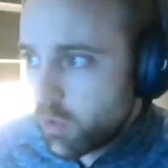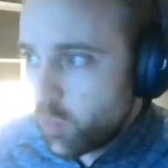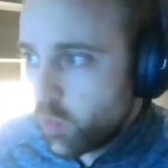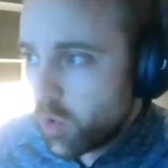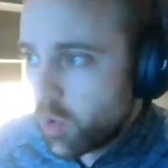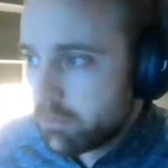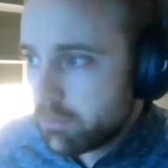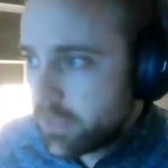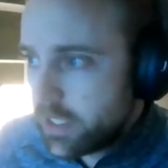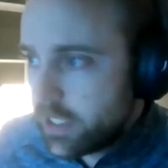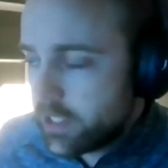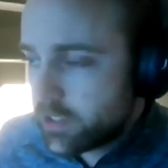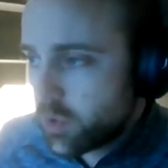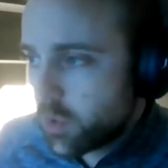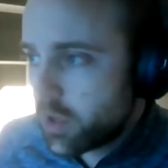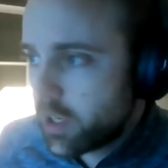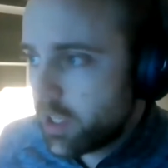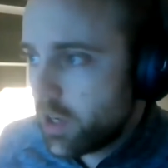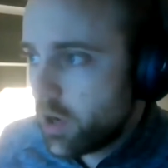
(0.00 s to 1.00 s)
WAR. He's
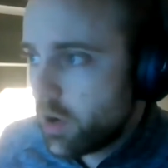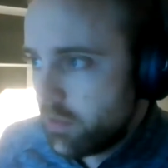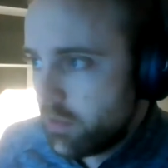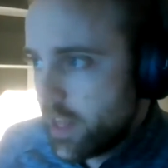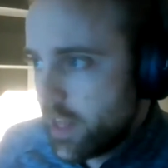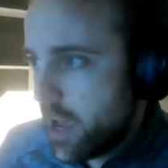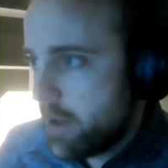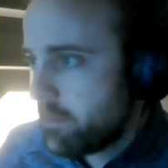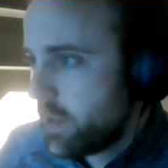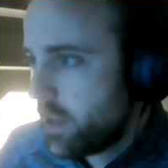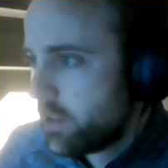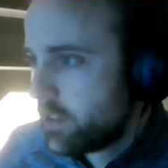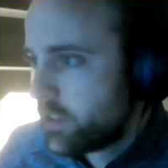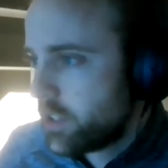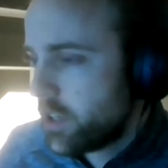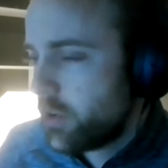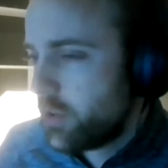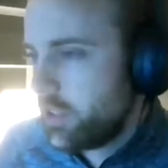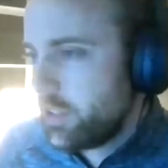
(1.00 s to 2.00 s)
already over that.
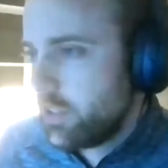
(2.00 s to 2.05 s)
So